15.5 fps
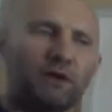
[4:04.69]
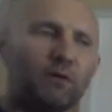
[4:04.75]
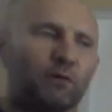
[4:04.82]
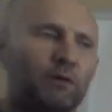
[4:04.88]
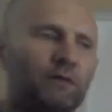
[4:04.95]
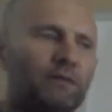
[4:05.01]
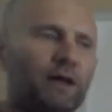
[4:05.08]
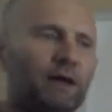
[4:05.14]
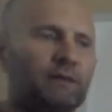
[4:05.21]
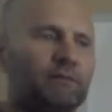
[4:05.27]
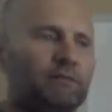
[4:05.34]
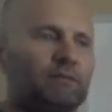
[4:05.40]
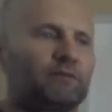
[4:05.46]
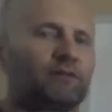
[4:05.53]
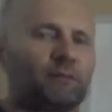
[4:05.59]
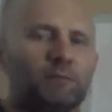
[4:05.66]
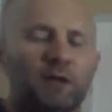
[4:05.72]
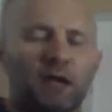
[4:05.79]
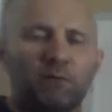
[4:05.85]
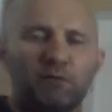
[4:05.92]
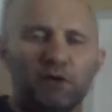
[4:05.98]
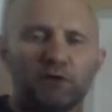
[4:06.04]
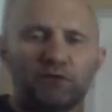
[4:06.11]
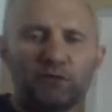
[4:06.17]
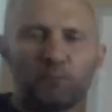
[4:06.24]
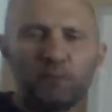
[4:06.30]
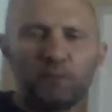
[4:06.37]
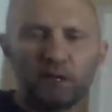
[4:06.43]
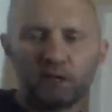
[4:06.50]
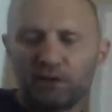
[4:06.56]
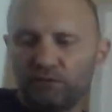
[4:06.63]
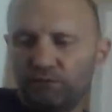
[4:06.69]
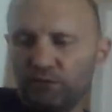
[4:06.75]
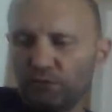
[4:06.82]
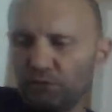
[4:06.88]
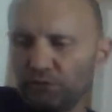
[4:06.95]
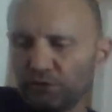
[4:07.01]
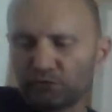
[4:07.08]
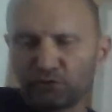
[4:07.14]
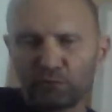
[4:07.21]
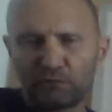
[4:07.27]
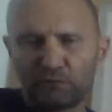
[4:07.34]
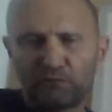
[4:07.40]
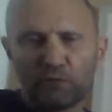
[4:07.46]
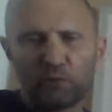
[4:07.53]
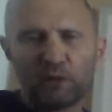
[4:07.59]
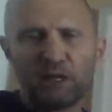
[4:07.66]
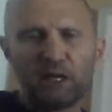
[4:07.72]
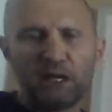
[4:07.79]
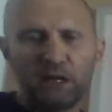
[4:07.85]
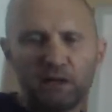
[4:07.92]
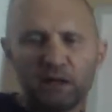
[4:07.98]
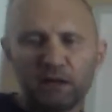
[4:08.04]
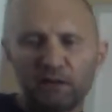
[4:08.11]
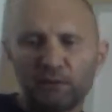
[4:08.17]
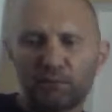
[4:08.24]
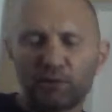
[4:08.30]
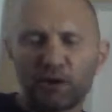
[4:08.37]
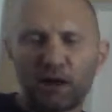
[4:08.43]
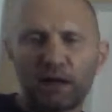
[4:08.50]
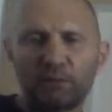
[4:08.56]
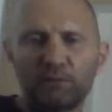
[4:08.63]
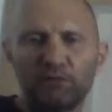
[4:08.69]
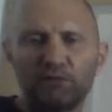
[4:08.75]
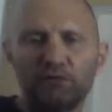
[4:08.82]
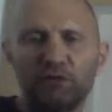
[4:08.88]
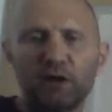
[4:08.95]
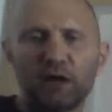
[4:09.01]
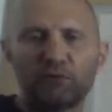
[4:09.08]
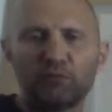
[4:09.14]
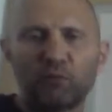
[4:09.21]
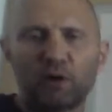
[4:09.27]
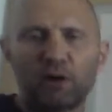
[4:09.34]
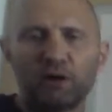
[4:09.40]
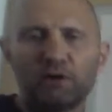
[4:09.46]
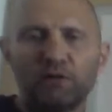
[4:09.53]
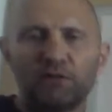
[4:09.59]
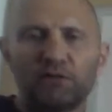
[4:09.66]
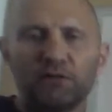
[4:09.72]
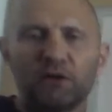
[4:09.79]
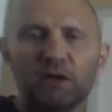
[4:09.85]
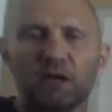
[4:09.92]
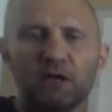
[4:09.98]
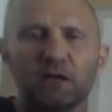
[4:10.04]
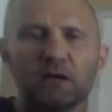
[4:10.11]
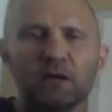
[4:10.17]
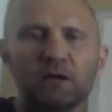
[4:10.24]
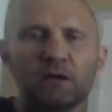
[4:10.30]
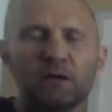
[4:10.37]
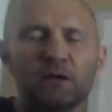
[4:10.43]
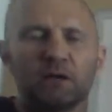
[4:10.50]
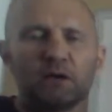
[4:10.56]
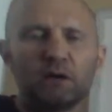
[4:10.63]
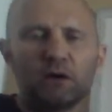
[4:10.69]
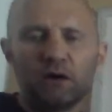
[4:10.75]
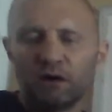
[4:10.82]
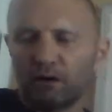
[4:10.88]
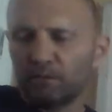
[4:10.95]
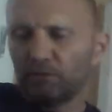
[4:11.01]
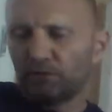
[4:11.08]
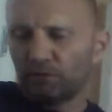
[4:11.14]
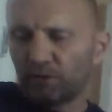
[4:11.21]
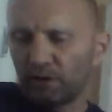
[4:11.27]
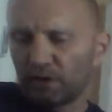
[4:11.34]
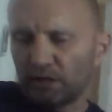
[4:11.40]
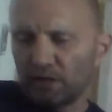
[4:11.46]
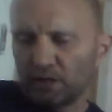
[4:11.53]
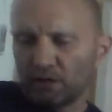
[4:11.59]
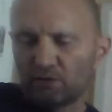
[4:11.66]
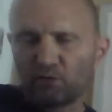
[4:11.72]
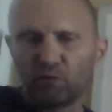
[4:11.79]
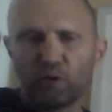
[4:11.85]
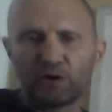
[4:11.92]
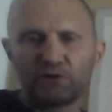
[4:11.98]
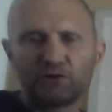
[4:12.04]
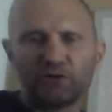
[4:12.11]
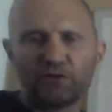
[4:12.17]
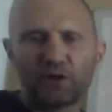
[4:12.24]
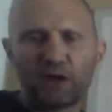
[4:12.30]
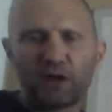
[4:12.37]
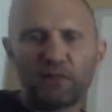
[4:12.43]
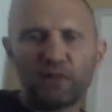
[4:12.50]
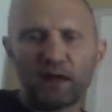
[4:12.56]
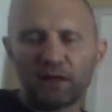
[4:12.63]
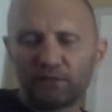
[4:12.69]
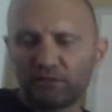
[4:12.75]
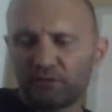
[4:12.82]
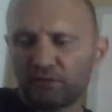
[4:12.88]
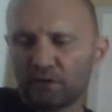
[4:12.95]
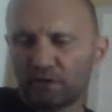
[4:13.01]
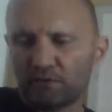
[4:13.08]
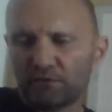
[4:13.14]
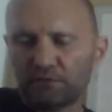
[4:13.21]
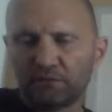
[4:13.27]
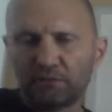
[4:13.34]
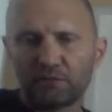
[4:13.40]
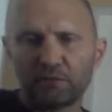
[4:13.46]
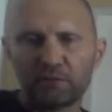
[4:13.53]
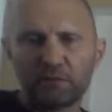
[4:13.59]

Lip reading: I know that sometimes gets a bit confusing. So before we get into the problems that you guys wanted to see, is there any questions on that stuff?